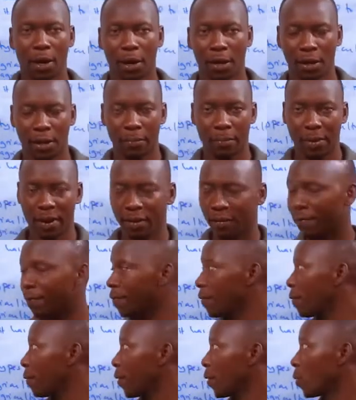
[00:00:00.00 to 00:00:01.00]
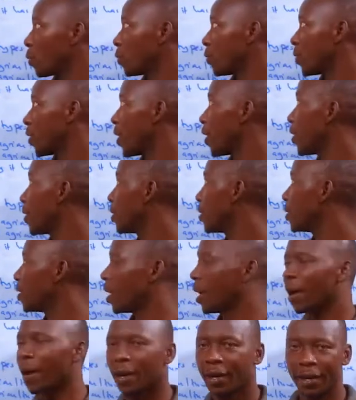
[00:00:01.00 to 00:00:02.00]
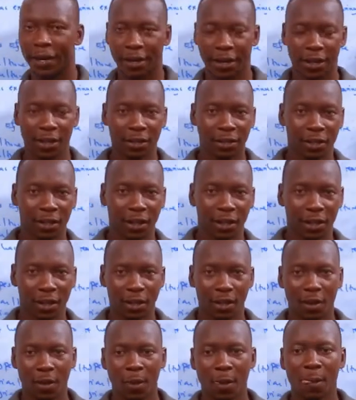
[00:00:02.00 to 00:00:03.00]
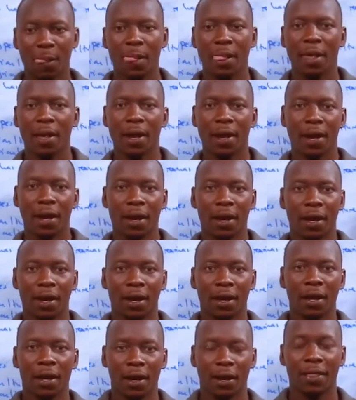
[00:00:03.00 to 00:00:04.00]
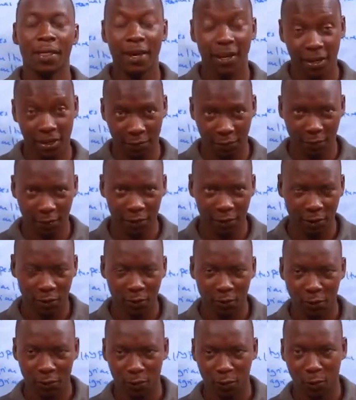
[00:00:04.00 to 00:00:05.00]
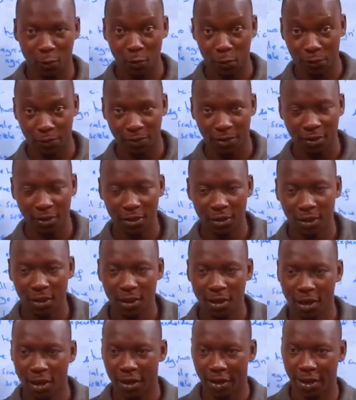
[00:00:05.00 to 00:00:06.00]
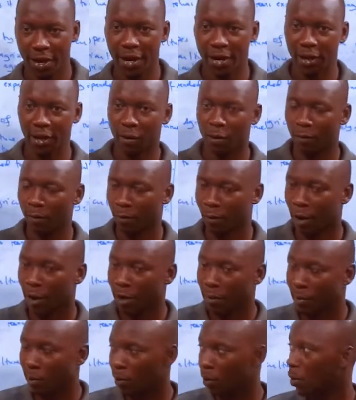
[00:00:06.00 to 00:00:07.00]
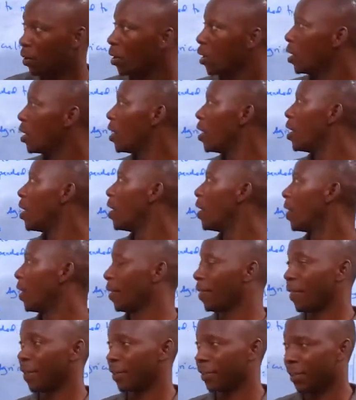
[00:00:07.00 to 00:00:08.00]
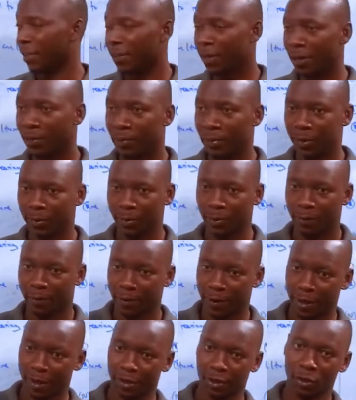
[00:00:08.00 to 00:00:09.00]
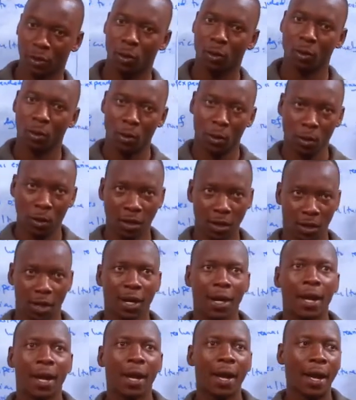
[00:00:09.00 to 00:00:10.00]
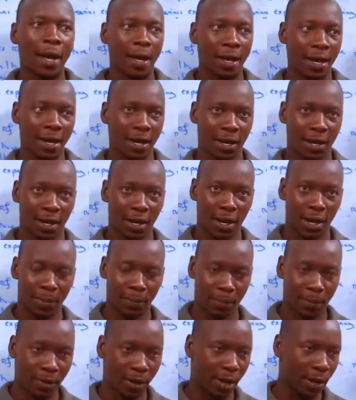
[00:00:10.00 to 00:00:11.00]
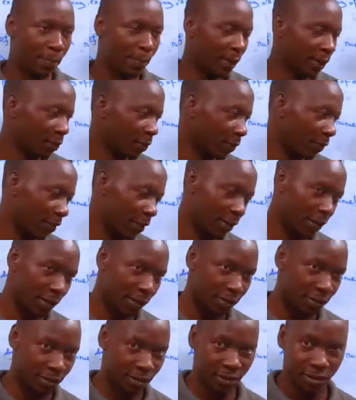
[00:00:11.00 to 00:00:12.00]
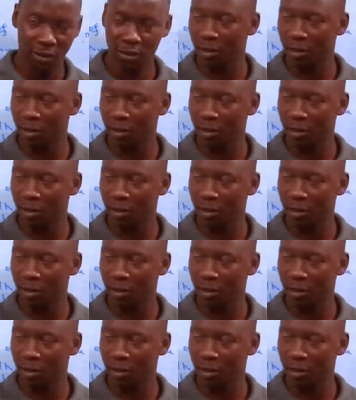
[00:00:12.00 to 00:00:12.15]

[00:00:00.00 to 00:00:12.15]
in a brief, we could say agriculture is the cultivation of crops, rearing of animals in a certain piece of land or a part of the land.